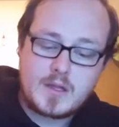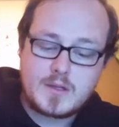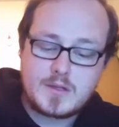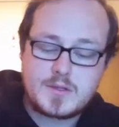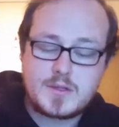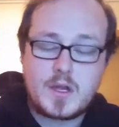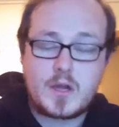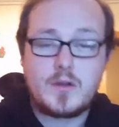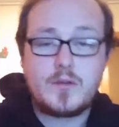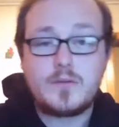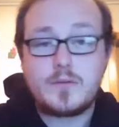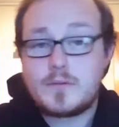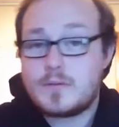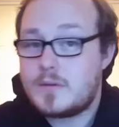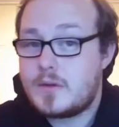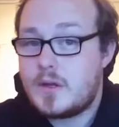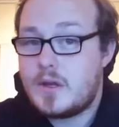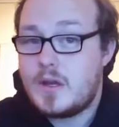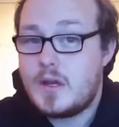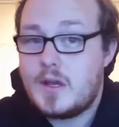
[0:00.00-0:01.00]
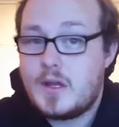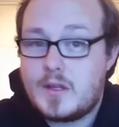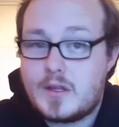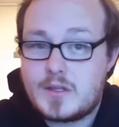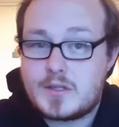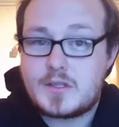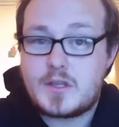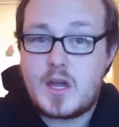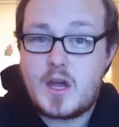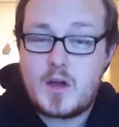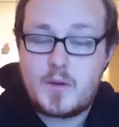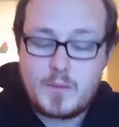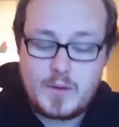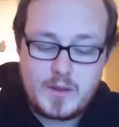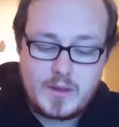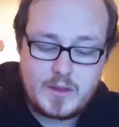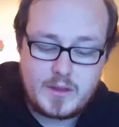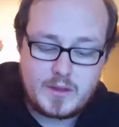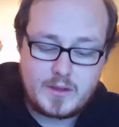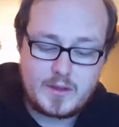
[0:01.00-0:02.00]
So, to start
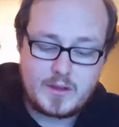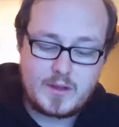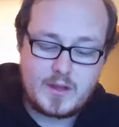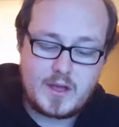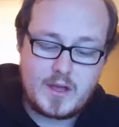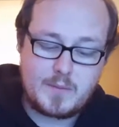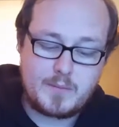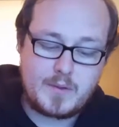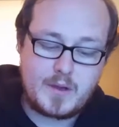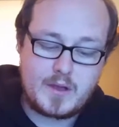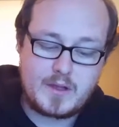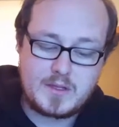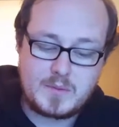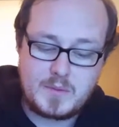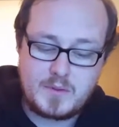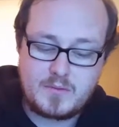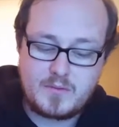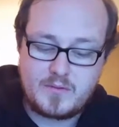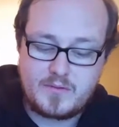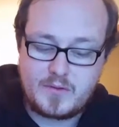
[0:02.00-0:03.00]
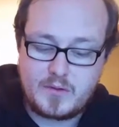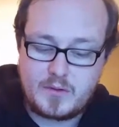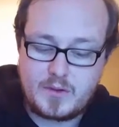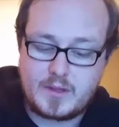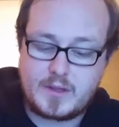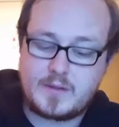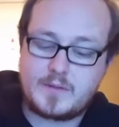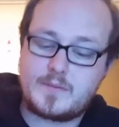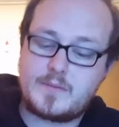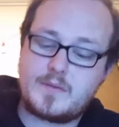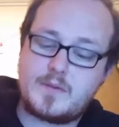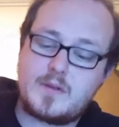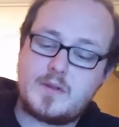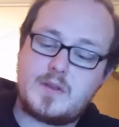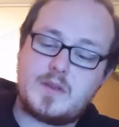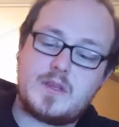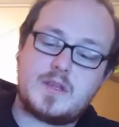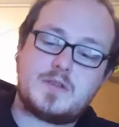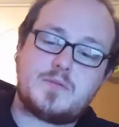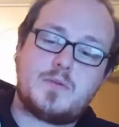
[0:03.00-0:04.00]
with, I'm going to be reviewing
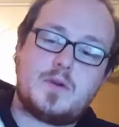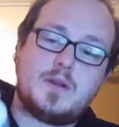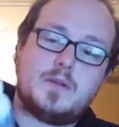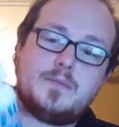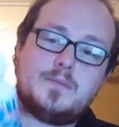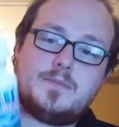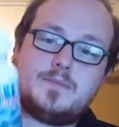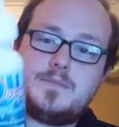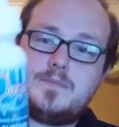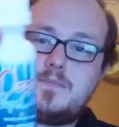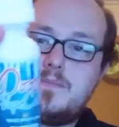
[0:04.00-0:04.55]
this one.